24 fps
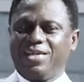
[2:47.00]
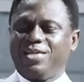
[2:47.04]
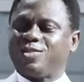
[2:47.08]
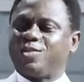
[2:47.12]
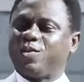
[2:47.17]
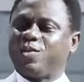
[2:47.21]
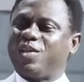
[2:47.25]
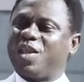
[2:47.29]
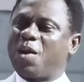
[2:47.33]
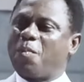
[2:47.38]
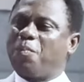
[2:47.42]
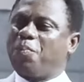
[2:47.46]

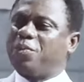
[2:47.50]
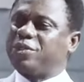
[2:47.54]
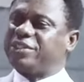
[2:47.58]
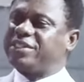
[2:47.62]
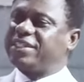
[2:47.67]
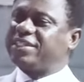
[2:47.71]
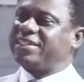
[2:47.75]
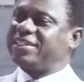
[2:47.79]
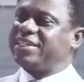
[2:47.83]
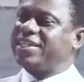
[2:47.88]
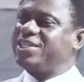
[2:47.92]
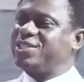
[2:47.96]
So the
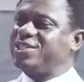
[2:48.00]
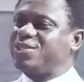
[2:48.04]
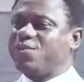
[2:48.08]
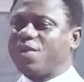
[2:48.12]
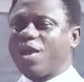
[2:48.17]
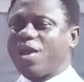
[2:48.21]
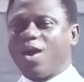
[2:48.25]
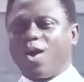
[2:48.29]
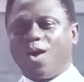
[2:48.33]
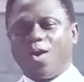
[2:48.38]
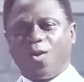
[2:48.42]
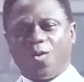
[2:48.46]
positions
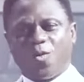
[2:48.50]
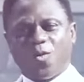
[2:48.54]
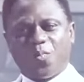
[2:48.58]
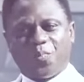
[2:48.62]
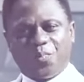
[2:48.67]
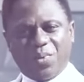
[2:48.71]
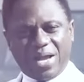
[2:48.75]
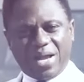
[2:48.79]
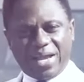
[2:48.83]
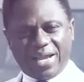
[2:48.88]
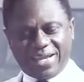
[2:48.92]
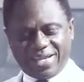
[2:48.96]
we are
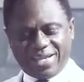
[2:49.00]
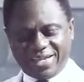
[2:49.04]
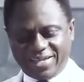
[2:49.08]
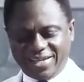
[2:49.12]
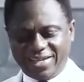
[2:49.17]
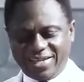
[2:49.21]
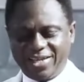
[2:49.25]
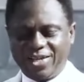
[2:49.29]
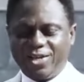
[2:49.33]
occupying,